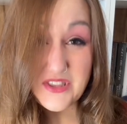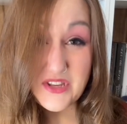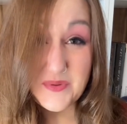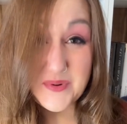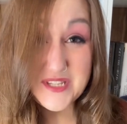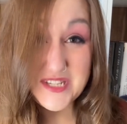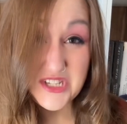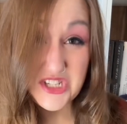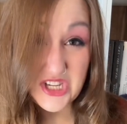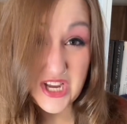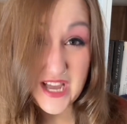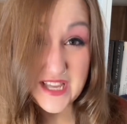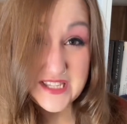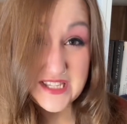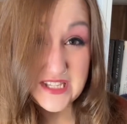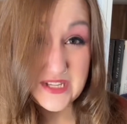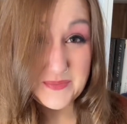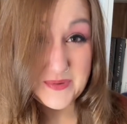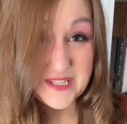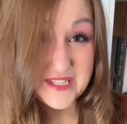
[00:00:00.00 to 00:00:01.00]
there was a
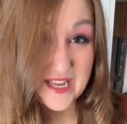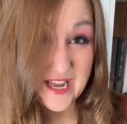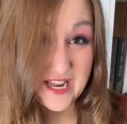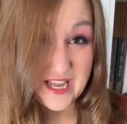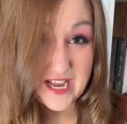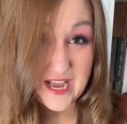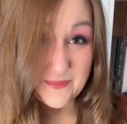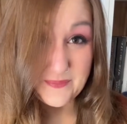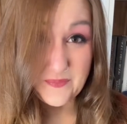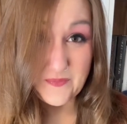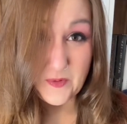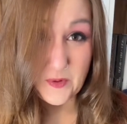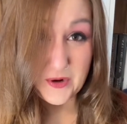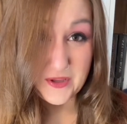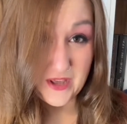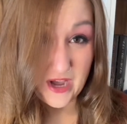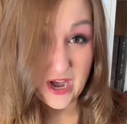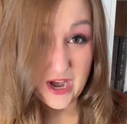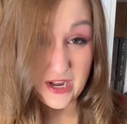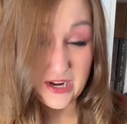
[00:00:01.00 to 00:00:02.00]
chance to be signing up for
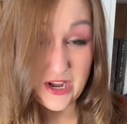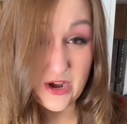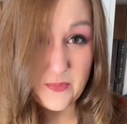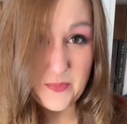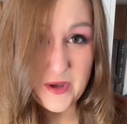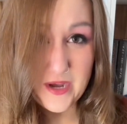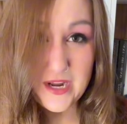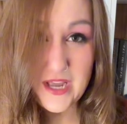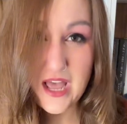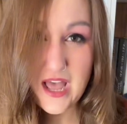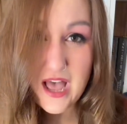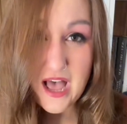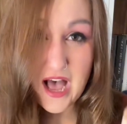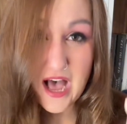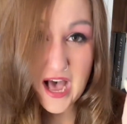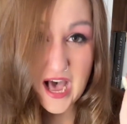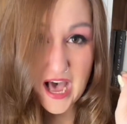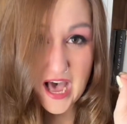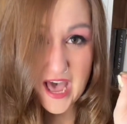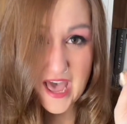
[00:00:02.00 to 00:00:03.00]
the audiobook,
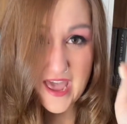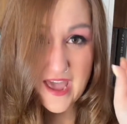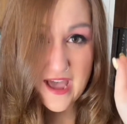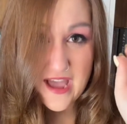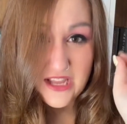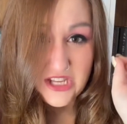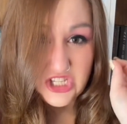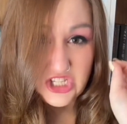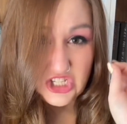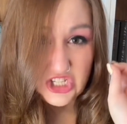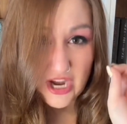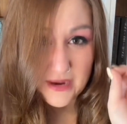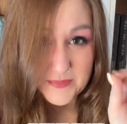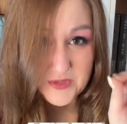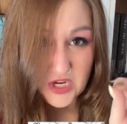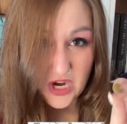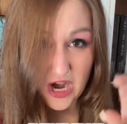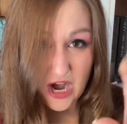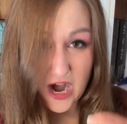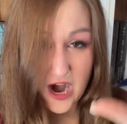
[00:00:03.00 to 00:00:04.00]
I
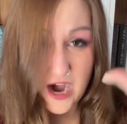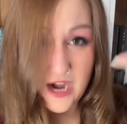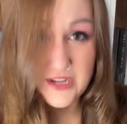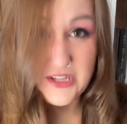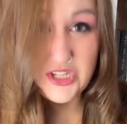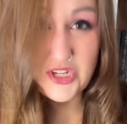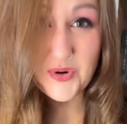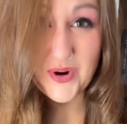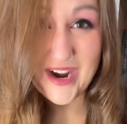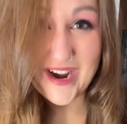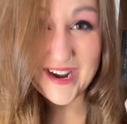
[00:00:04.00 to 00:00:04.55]
jumped onto it